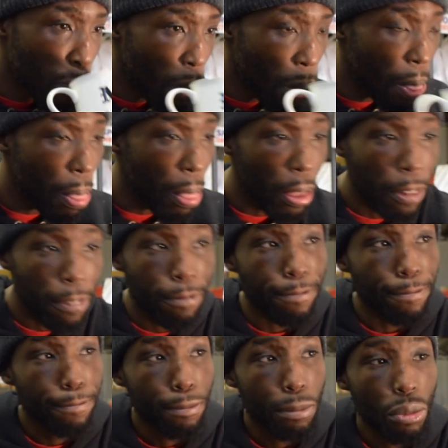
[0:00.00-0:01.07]
in
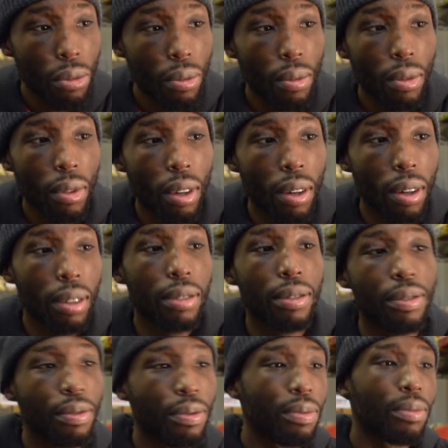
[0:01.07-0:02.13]
the way of the
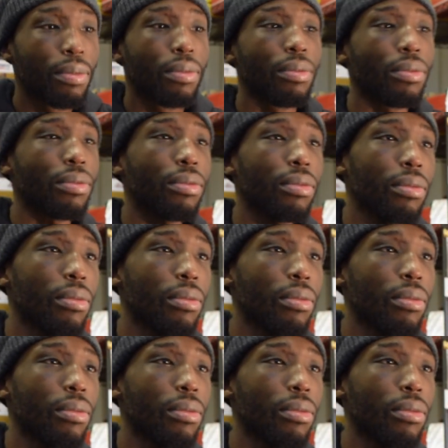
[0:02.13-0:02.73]
person you've